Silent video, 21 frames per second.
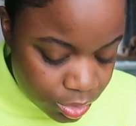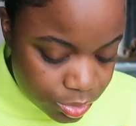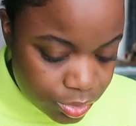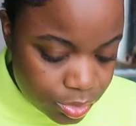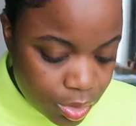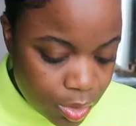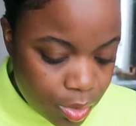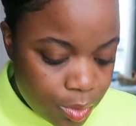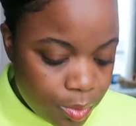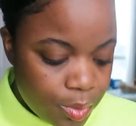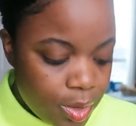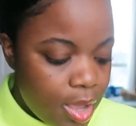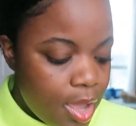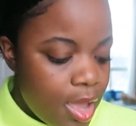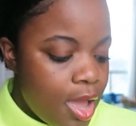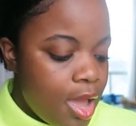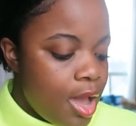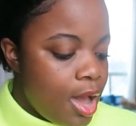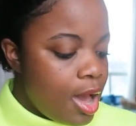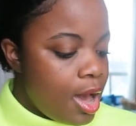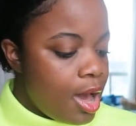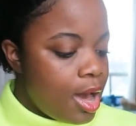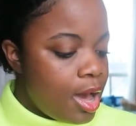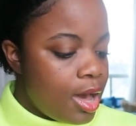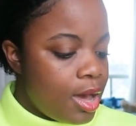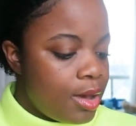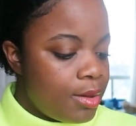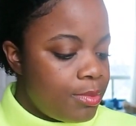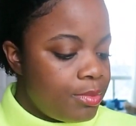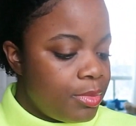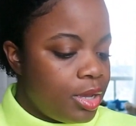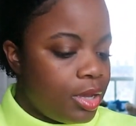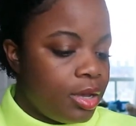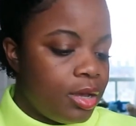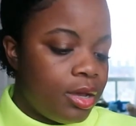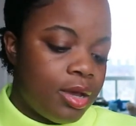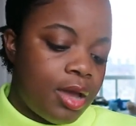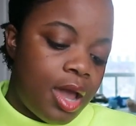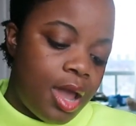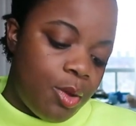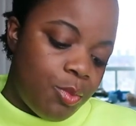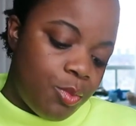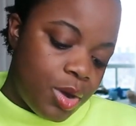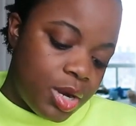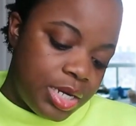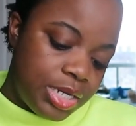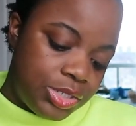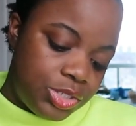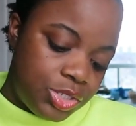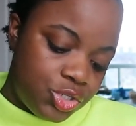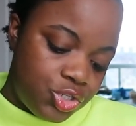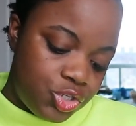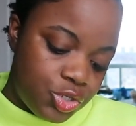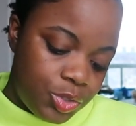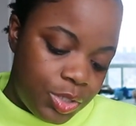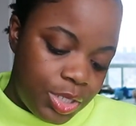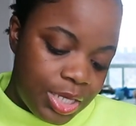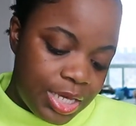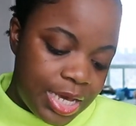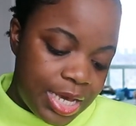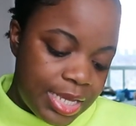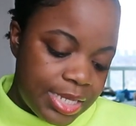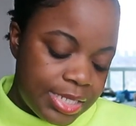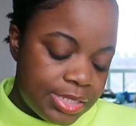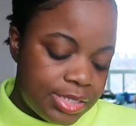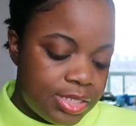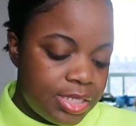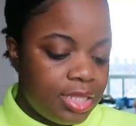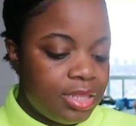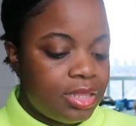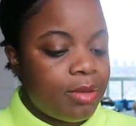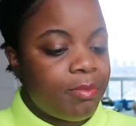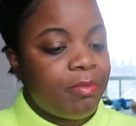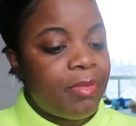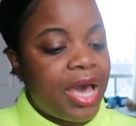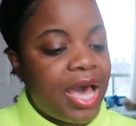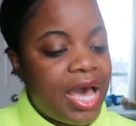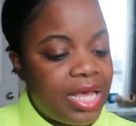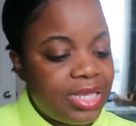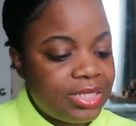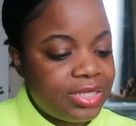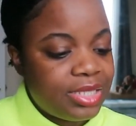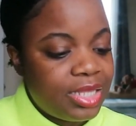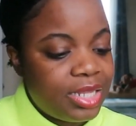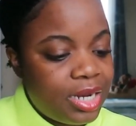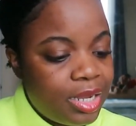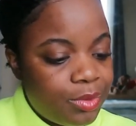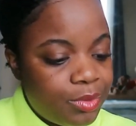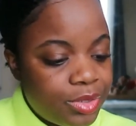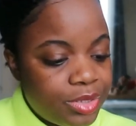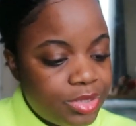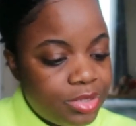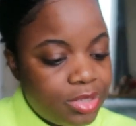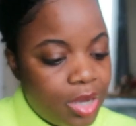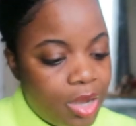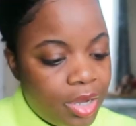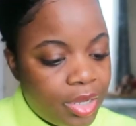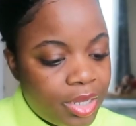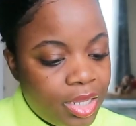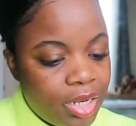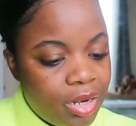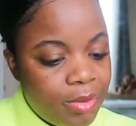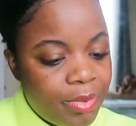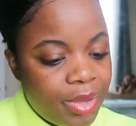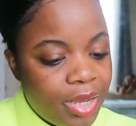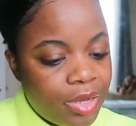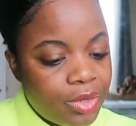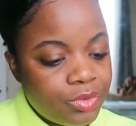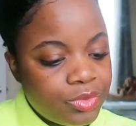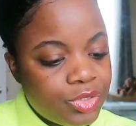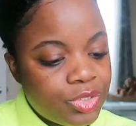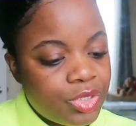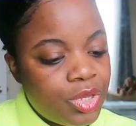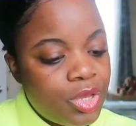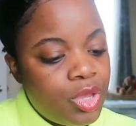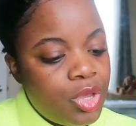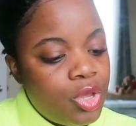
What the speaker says: So I wanted to show you guys the mask that I was talking about.